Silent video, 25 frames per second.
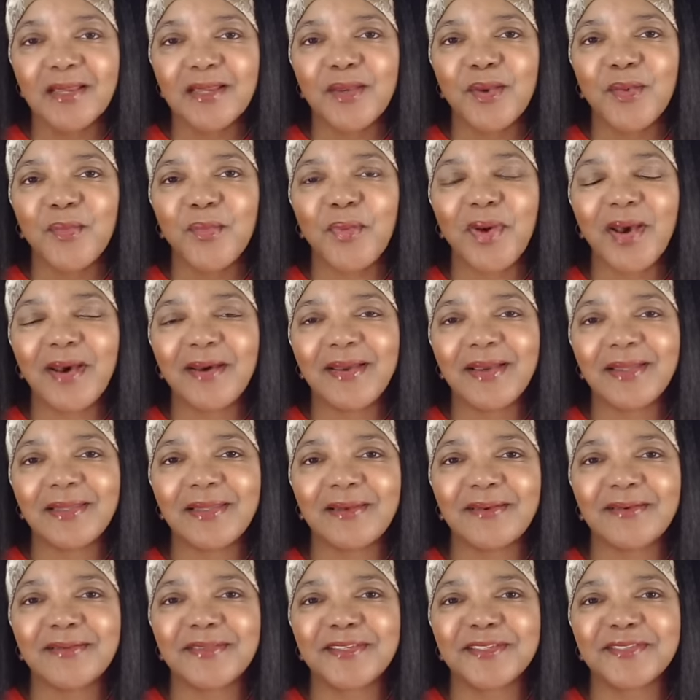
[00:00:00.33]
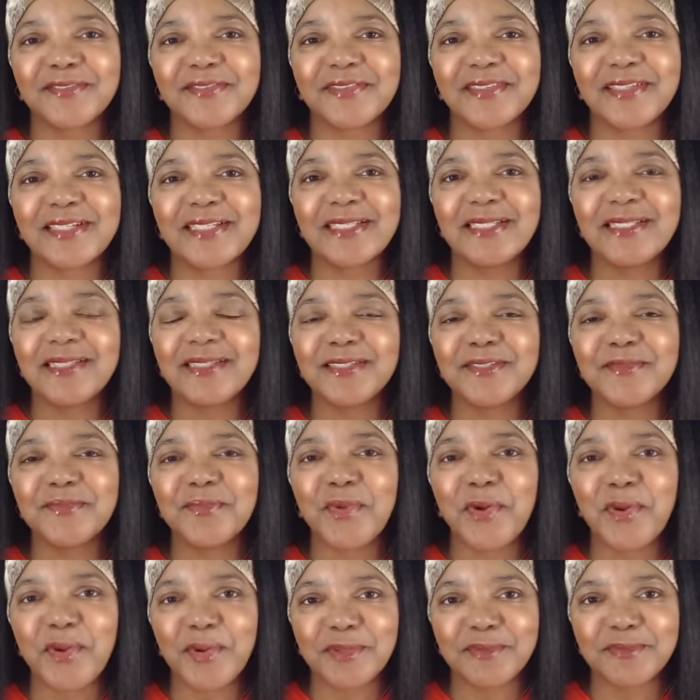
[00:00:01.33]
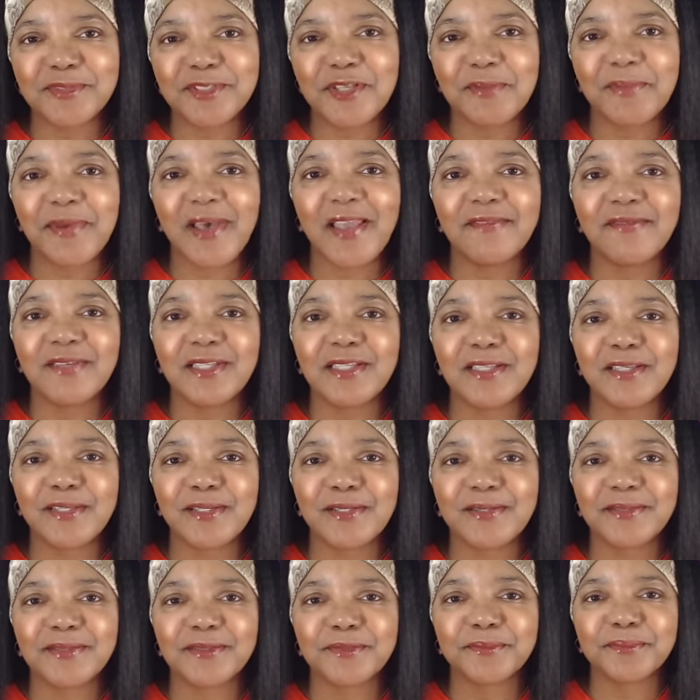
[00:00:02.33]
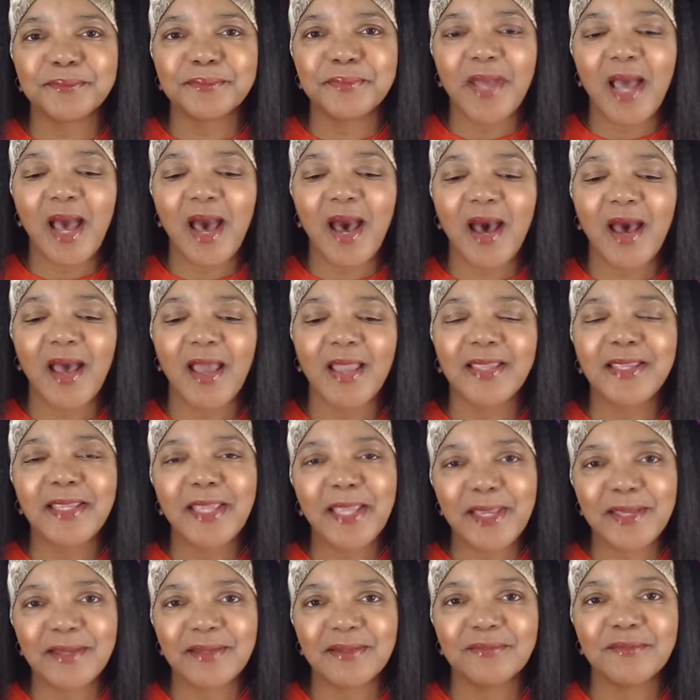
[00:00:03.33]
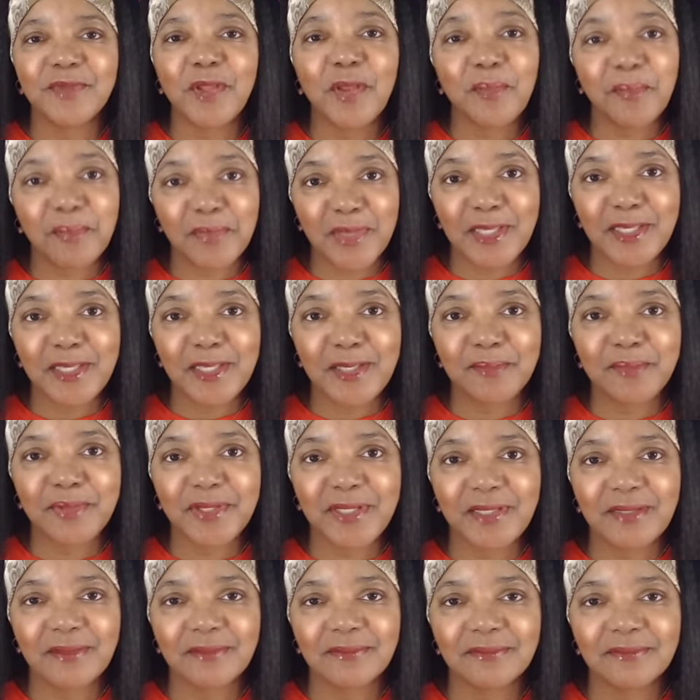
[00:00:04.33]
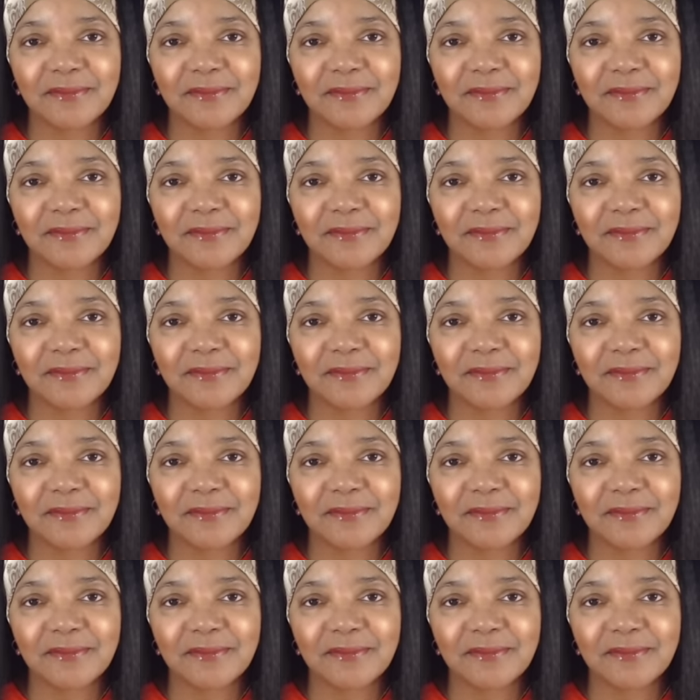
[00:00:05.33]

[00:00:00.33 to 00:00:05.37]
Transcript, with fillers: Well, hello there friends and welcome to my video. I am Mickey B.